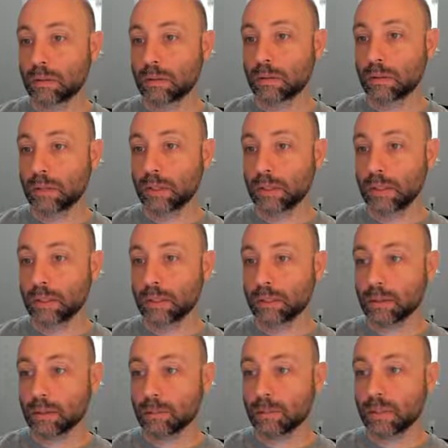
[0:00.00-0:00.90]
And
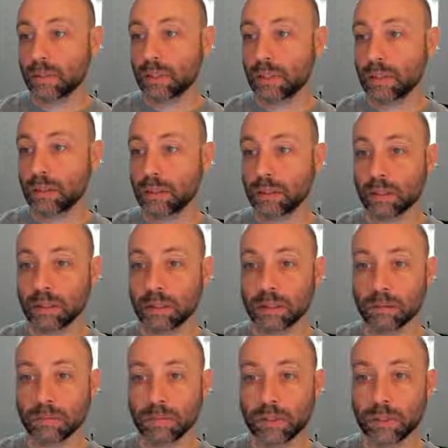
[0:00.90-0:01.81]
that's updating, that's
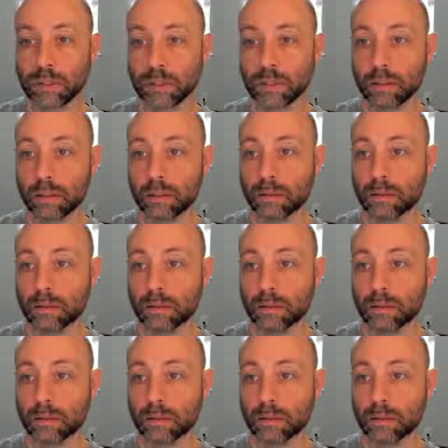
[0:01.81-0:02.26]
updating.